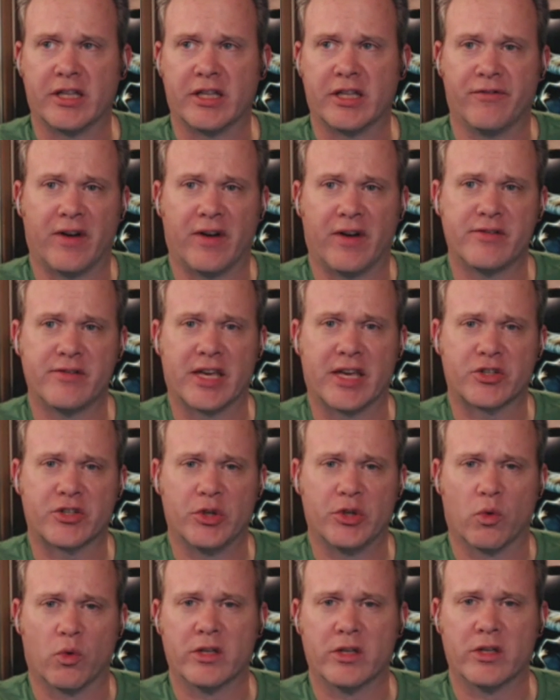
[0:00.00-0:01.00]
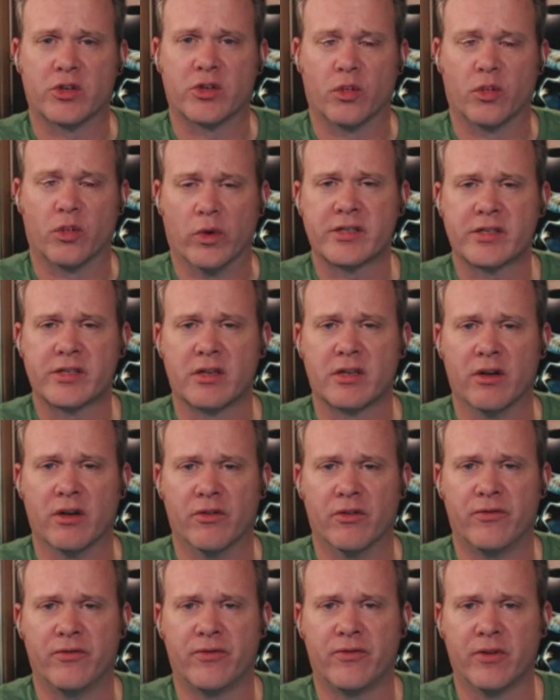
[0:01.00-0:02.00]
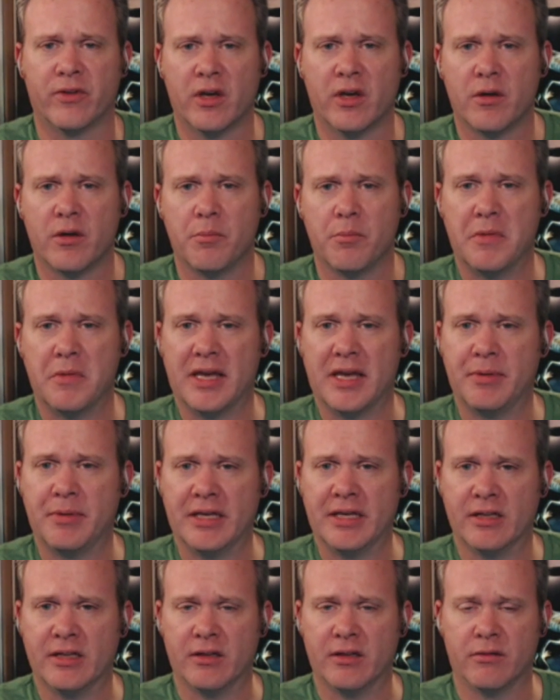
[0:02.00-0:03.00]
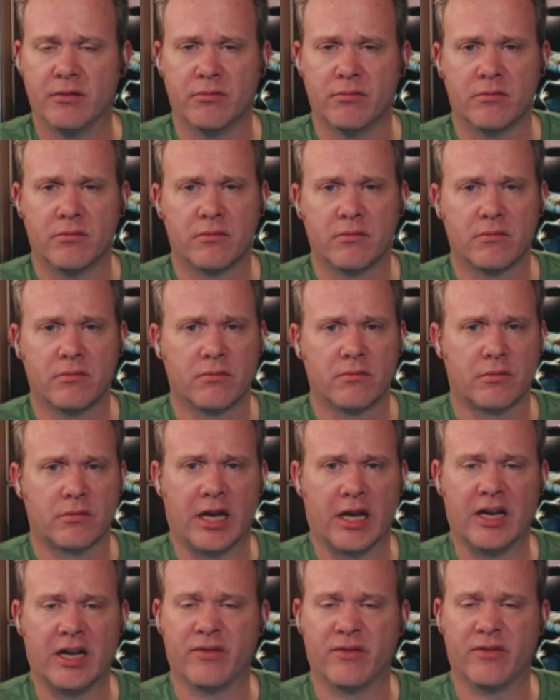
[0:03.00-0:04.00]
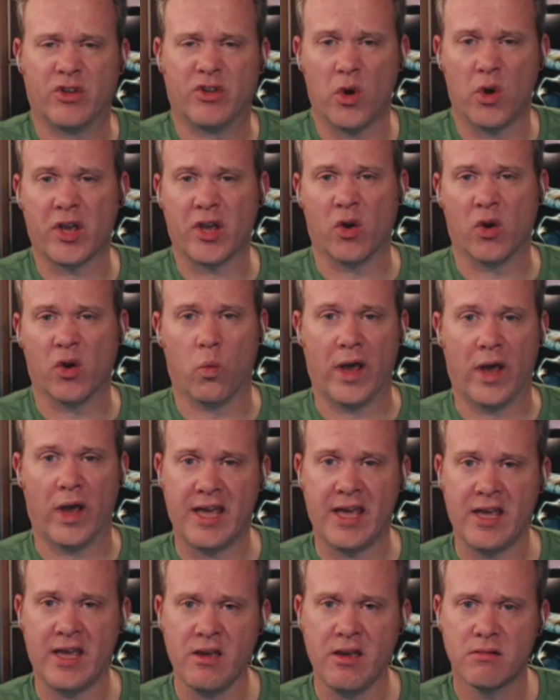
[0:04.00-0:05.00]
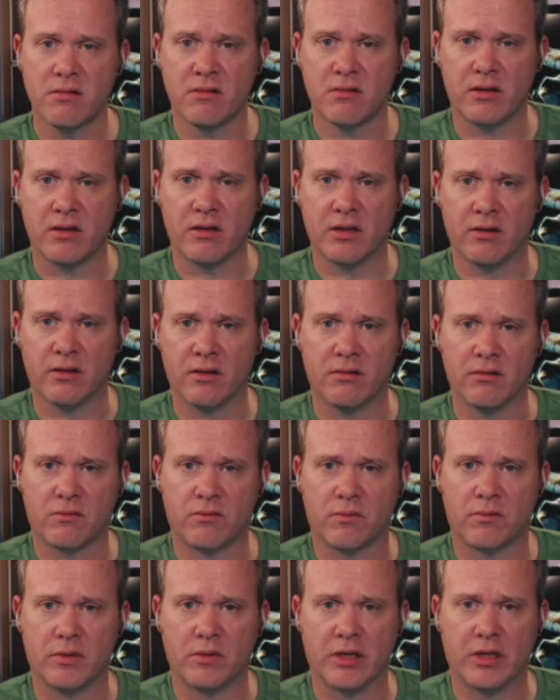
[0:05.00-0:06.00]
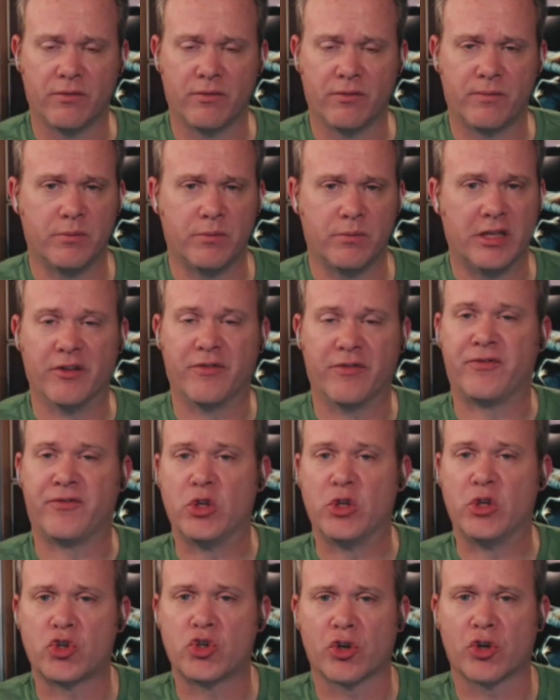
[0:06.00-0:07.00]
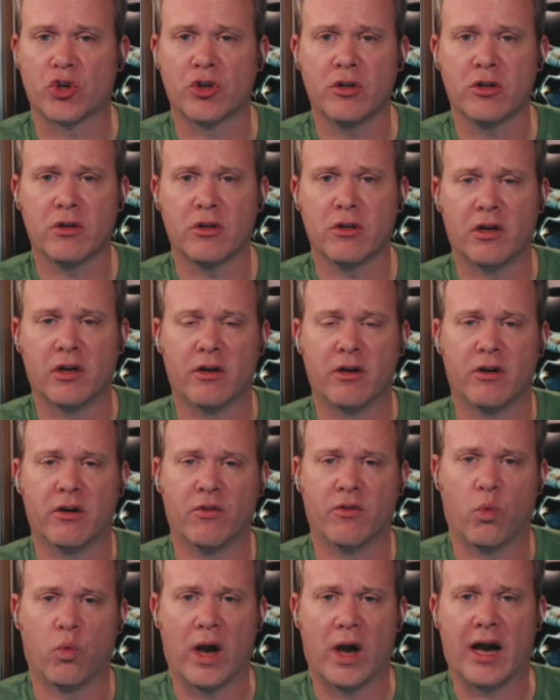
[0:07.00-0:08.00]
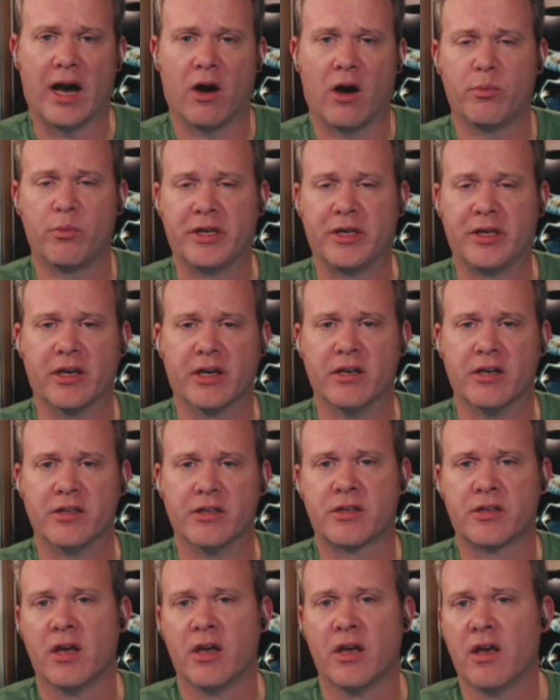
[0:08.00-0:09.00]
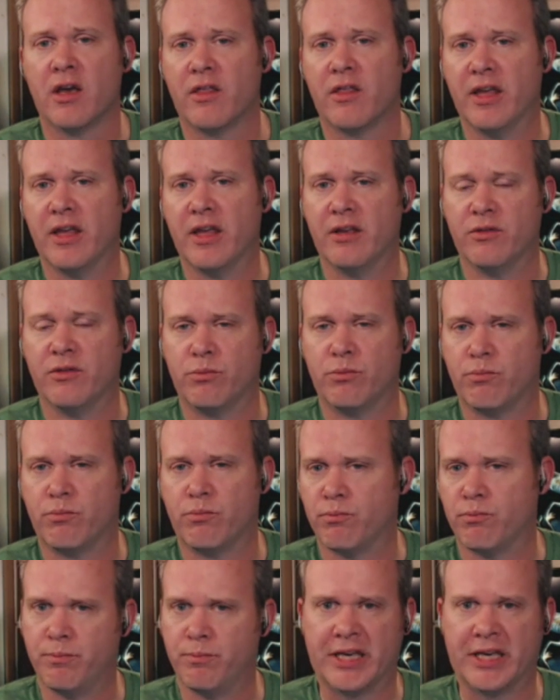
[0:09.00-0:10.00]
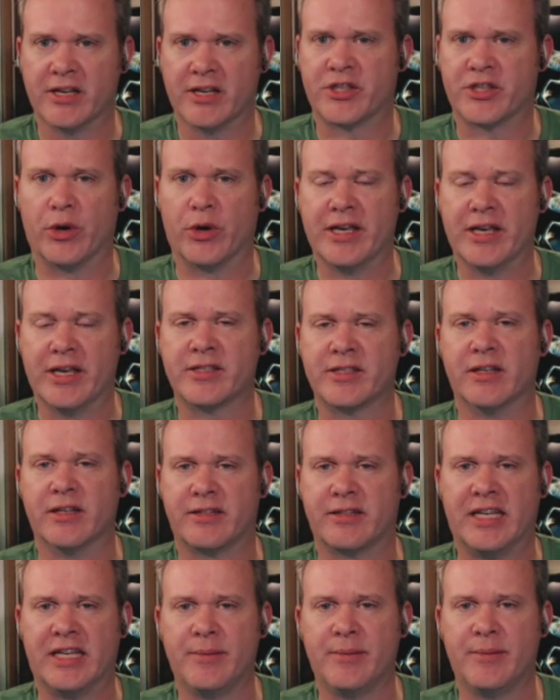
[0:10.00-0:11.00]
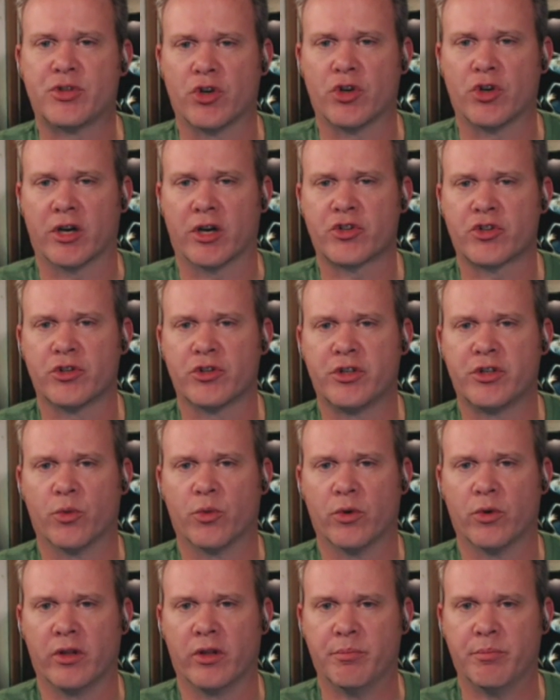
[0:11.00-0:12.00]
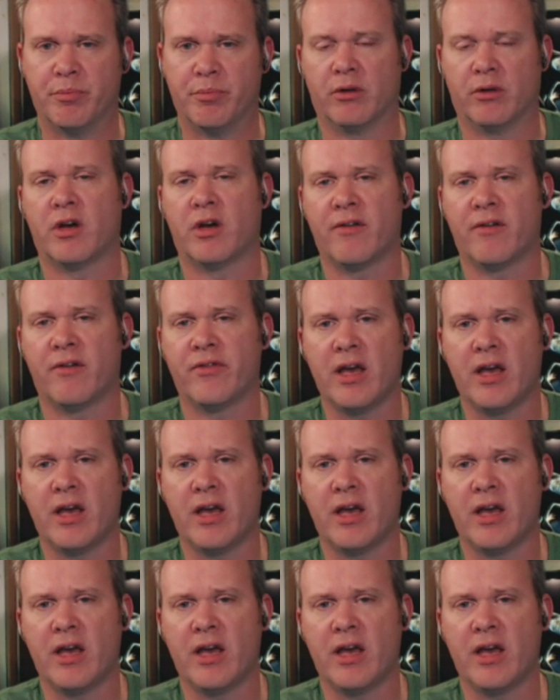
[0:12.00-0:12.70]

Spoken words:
actually runs a risk of maybe kind of going away in the future of WoW because there isn't a team structure to really build off of that?